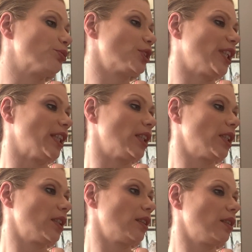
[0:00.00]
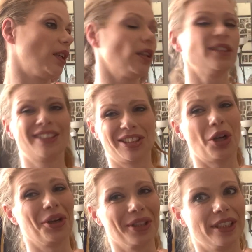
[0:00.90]
like just
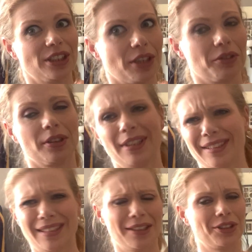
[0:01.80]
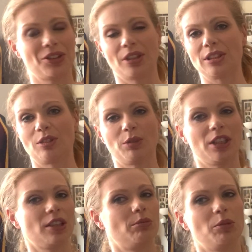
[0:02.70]
art in general. I say illustration, but it
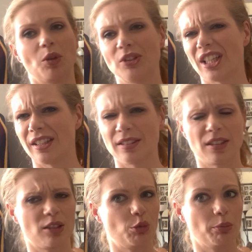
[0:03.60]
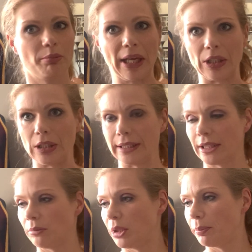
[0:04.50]
can be mosaics, it can be metal, it
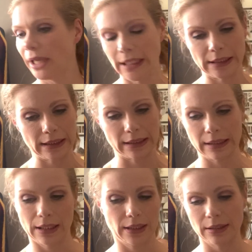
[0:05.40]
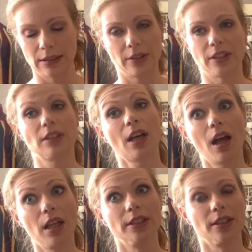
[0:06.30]
can be paintings. There's a
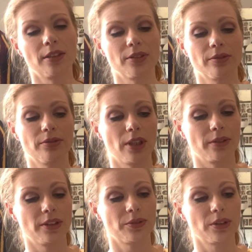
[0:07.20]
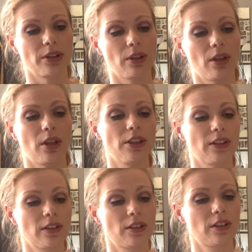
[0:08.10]
ton of different
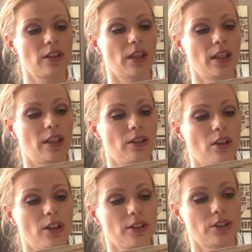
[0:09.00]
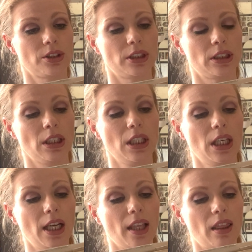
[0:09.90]
artists and artistry
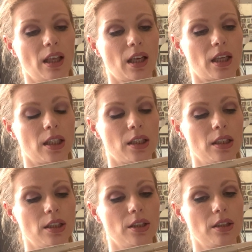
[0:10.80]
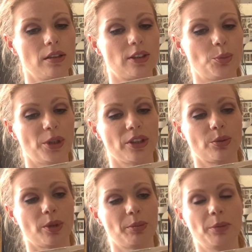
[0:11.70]
that depict
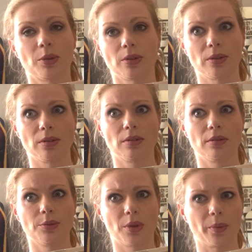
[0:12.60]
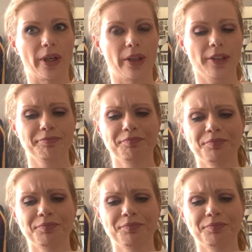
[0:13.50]
what people were wearing.